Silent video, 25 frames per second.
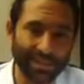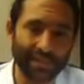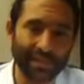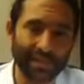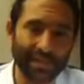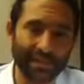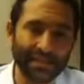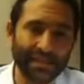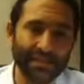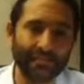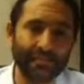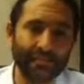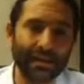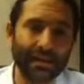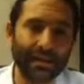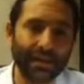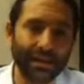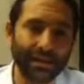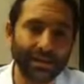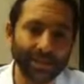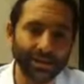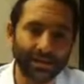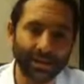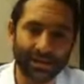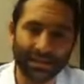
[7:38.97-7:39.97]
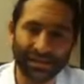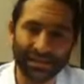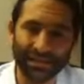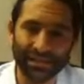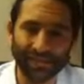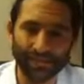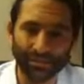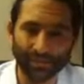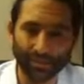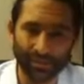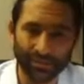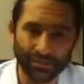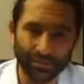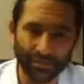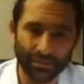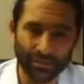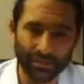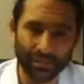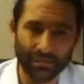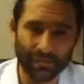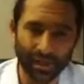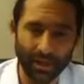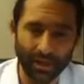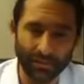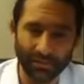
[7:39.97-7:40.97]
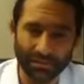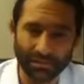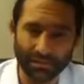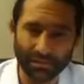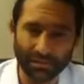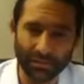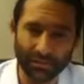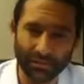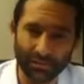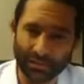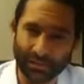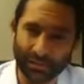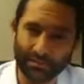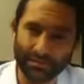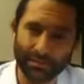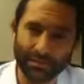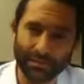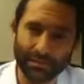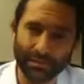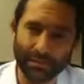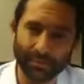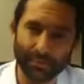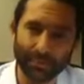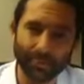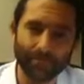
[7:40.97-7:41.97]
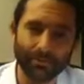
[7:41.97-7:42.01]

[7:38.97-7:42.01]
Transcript: Sitting idly by and allowing a government to bomb and starve its own